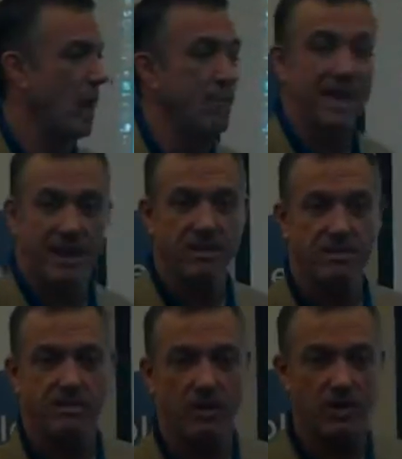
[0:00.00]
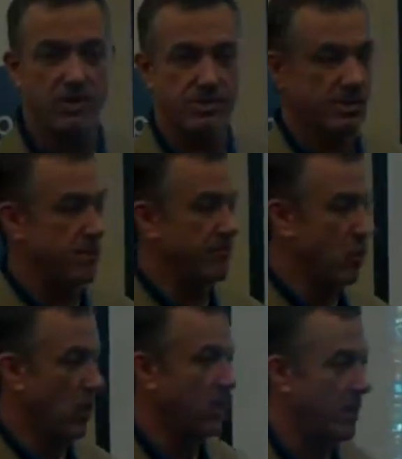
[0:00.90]
web meetings, which some of
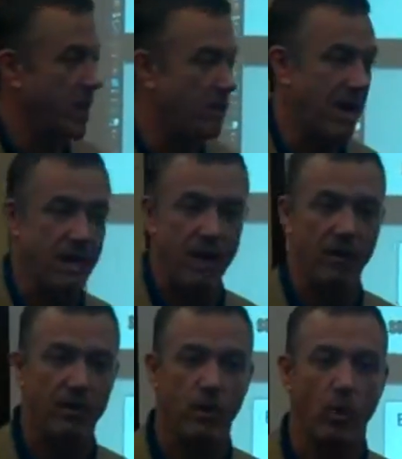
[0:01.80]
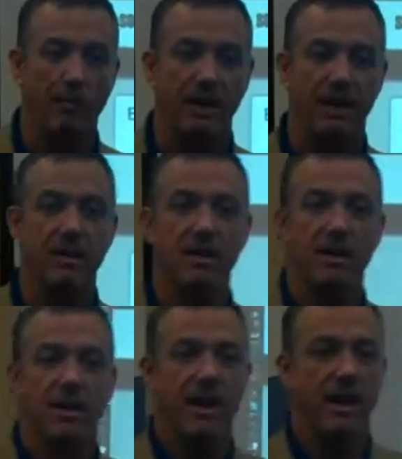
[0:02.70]
you are online right now in a web meeting.
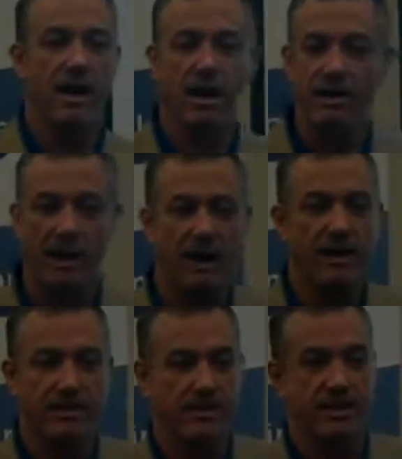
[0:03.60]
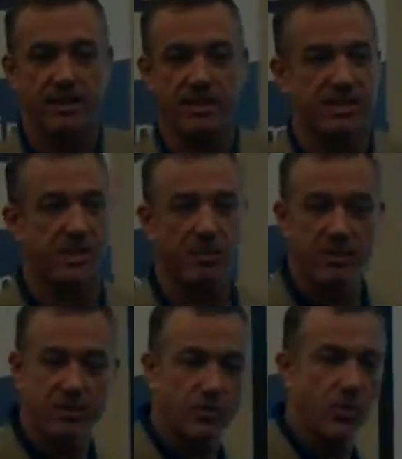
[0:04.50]
And it's as simple
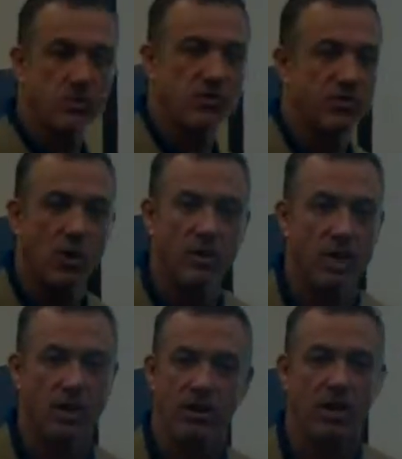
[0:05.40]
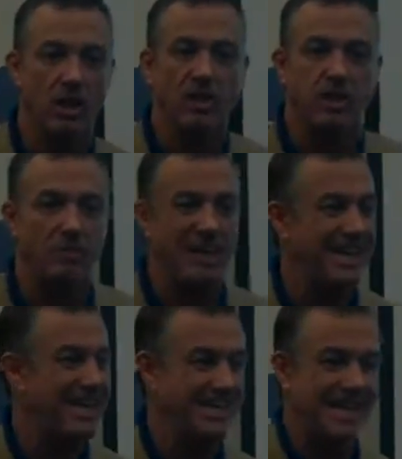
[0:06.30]
as the tools we've shown you here. You launch the
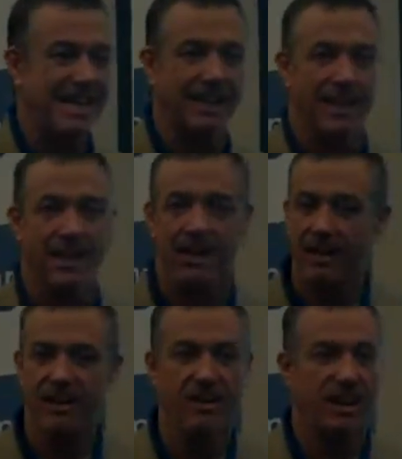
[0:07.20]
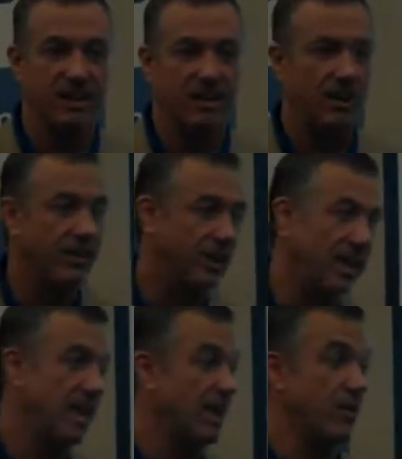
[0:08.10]
meeting, you send the link, they click on the
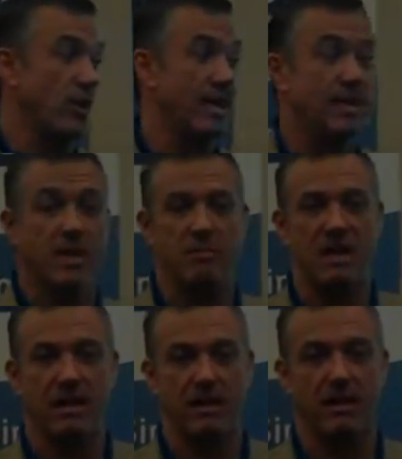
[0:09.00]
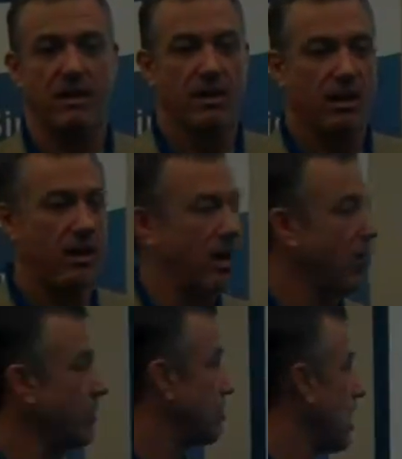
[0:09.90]
link, and they're into the meeting.
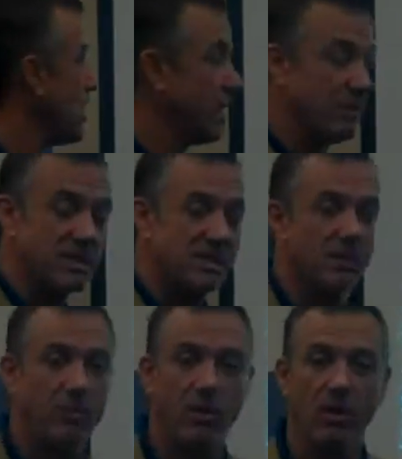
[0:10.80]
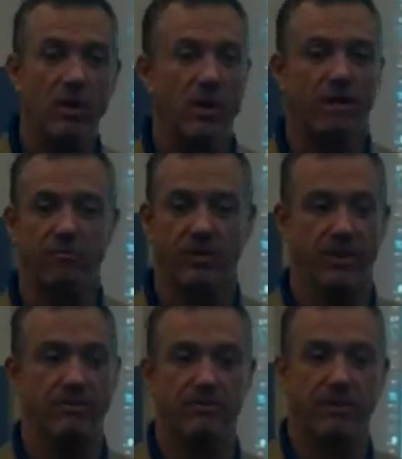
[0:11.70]
We try to keep it simple for
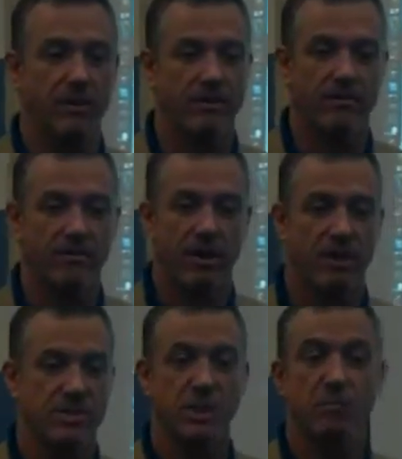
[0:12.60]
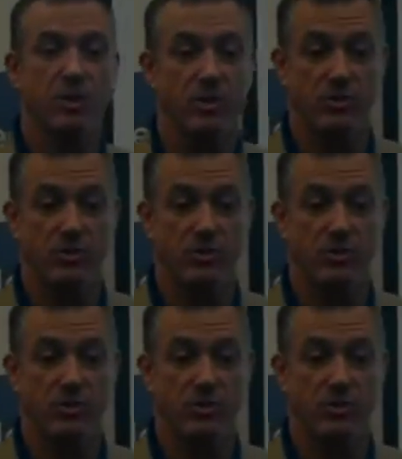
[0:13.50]
the simple